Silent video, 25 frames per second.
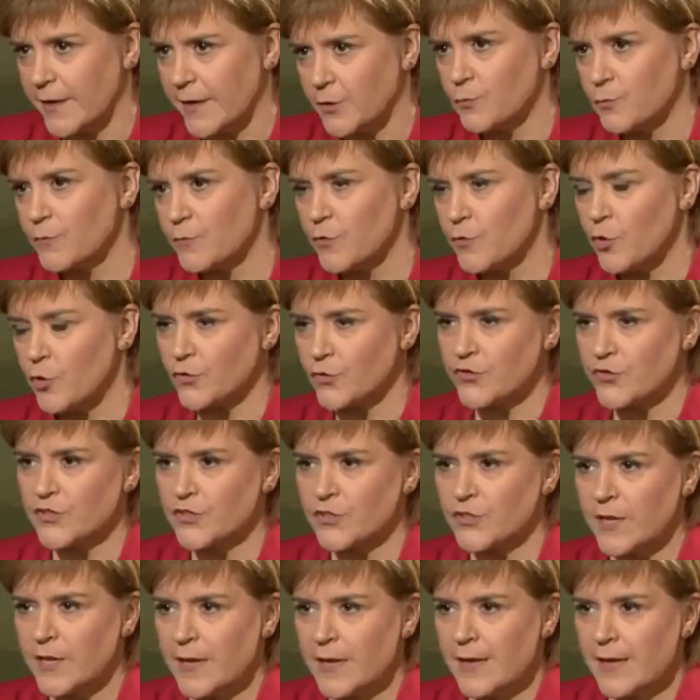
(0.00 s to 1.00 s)
right now, we've got
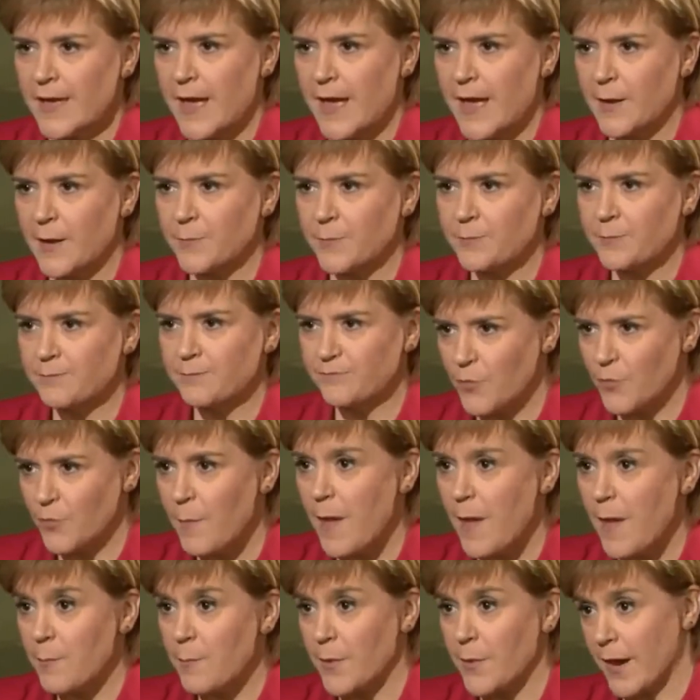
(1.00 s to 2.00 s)
to
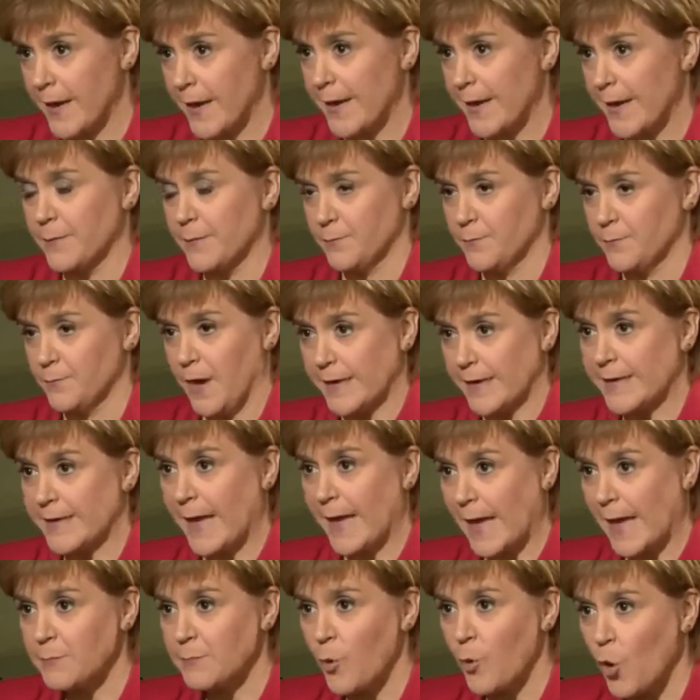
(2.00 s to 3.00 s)
remember, and I
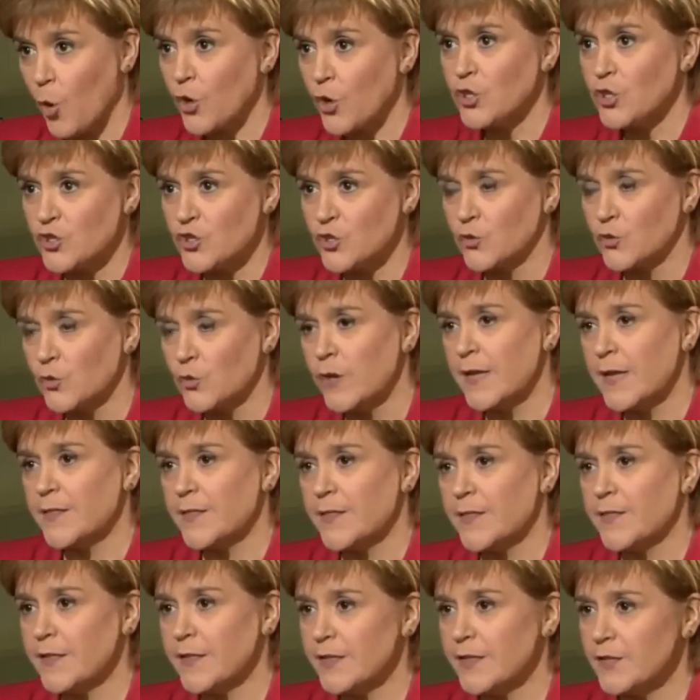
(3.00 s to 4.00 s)
can point to
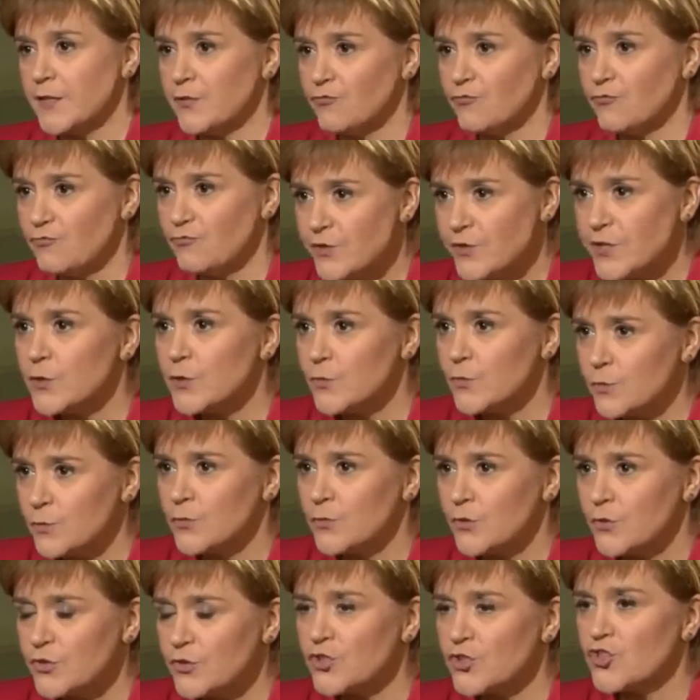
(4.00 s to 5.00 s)
the
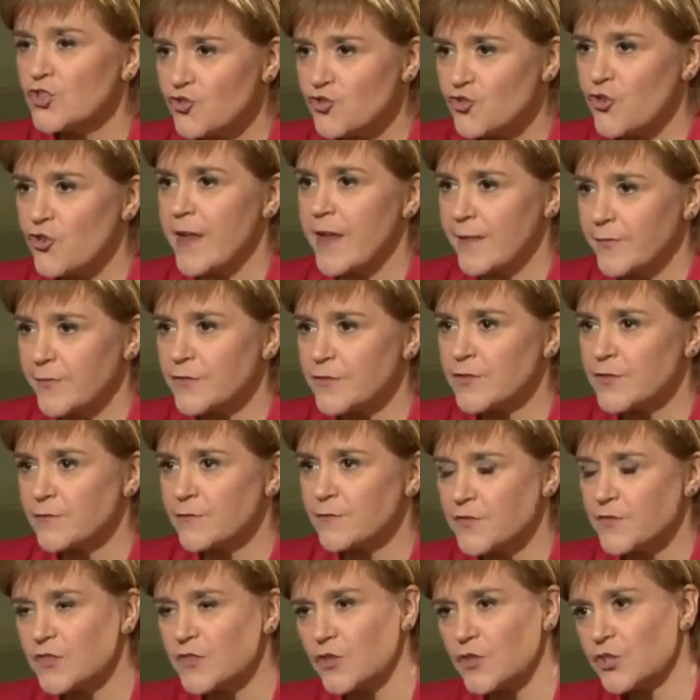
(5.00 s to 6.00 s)
real strengths
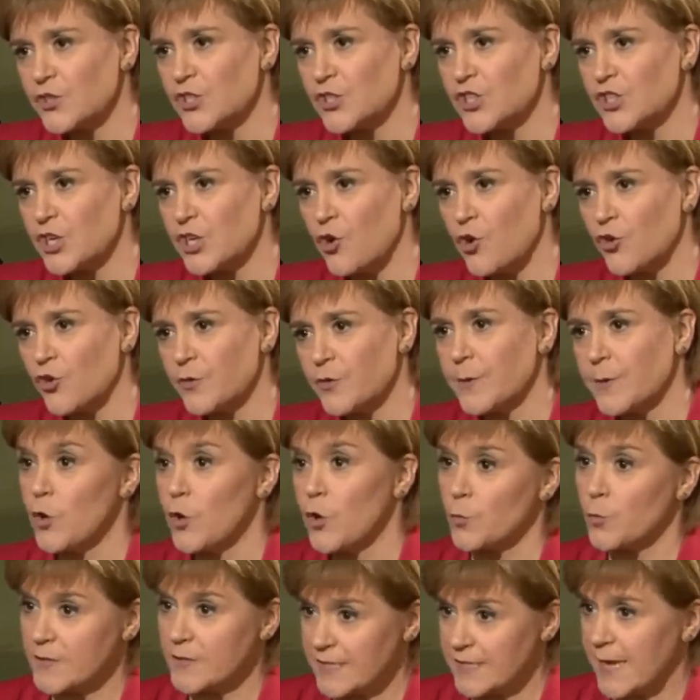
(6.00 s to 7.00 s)
of the Scottish economy.
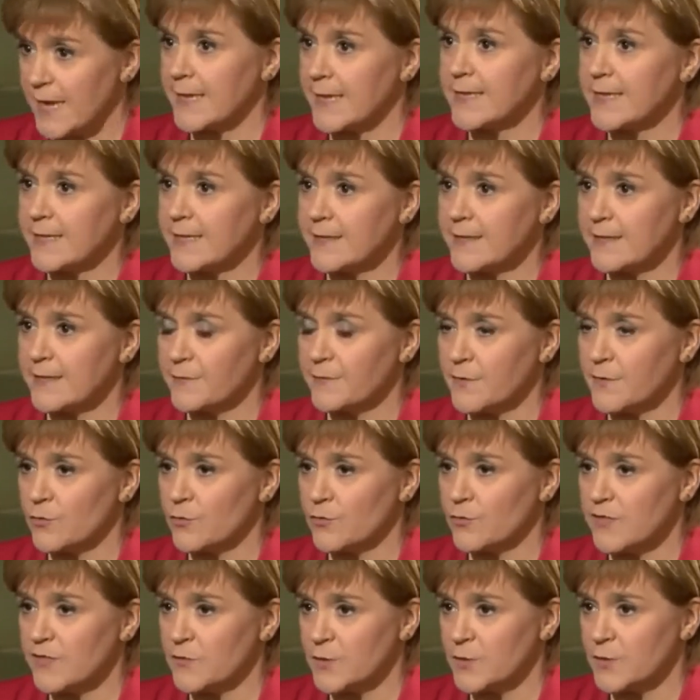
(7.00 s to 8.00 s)
Notwithstanding the
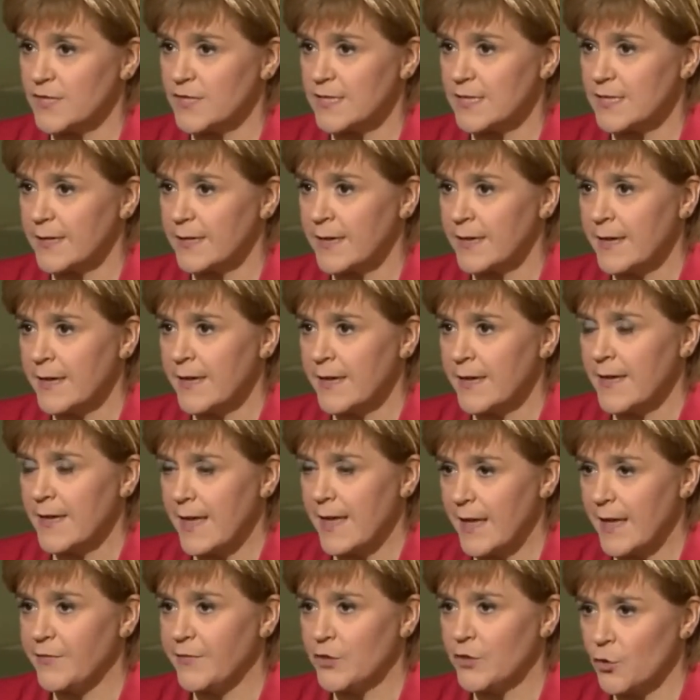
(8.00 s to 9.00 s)
difficulties we're seeing
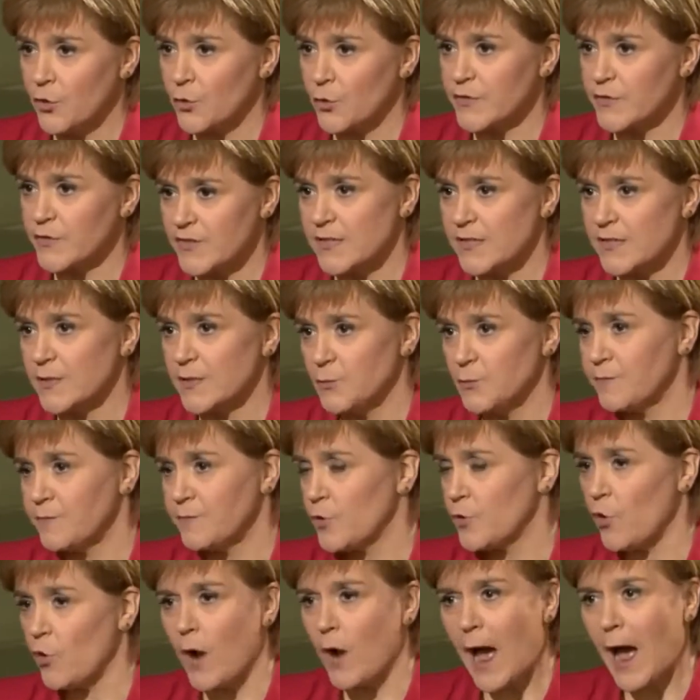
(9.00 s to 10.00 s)
in the North Sea,
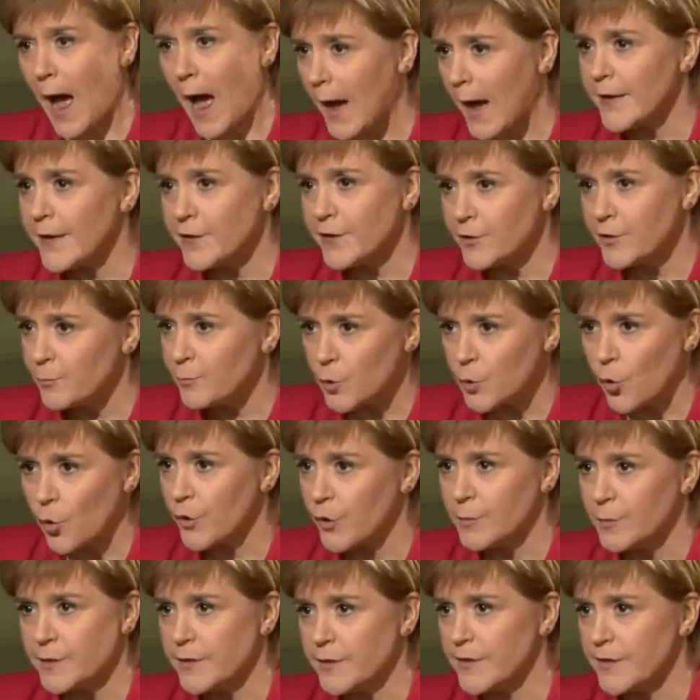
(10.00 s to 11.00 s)
we've got higher
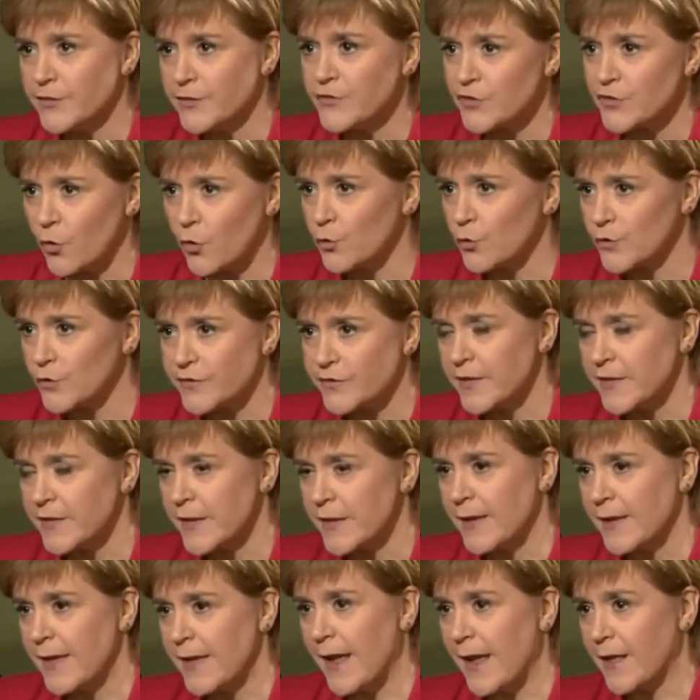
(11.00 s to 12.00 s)
employment in Scotland
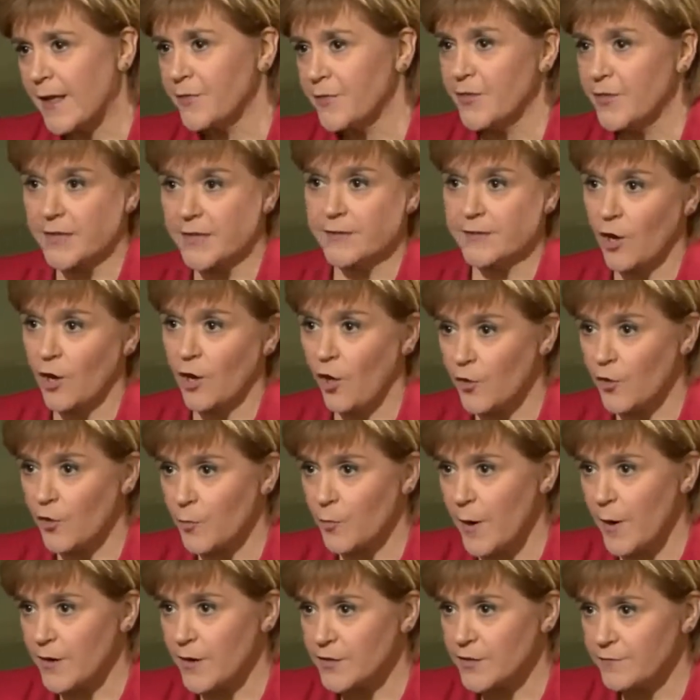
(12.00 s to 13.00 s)
than
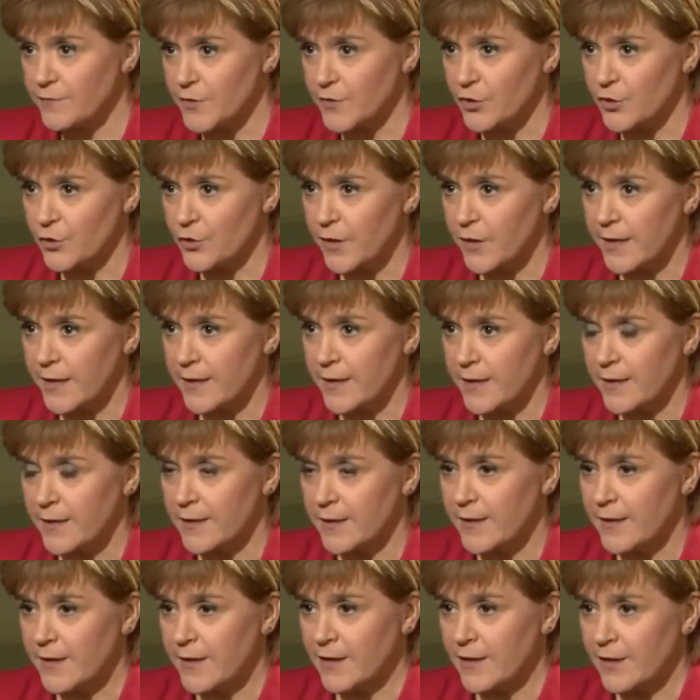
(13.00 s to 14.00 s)
other parts of the UK
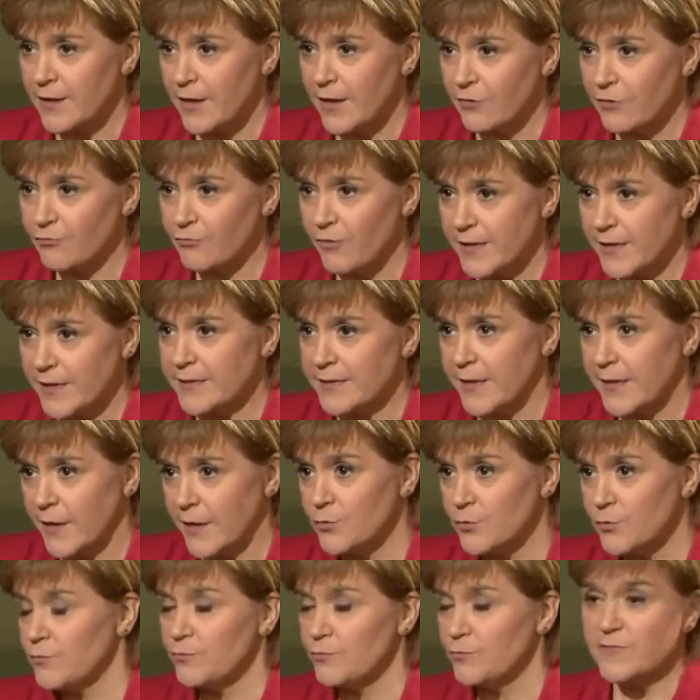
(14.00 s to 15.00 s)
right
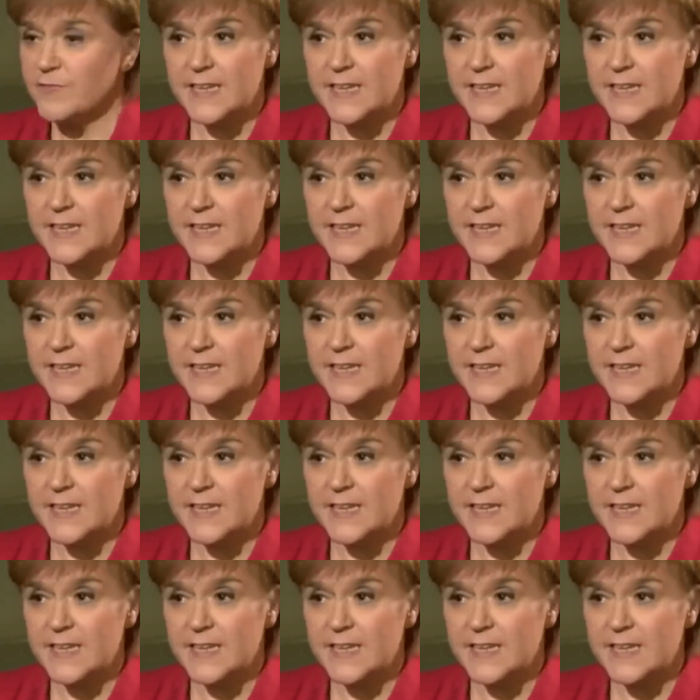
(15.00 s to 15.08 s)
now.